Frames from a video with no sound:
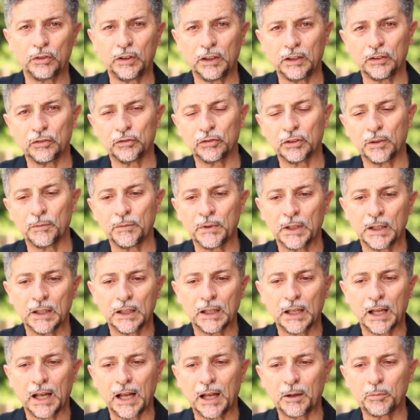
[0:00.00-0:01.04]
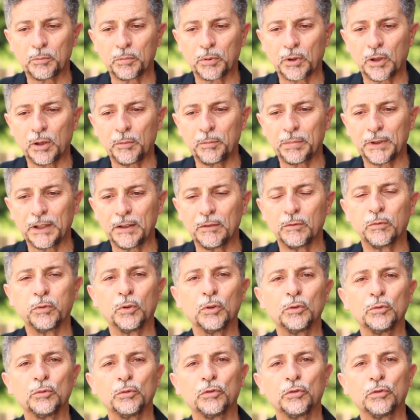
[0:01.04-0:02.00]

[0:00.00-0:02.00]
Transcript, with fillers: This means that human evolution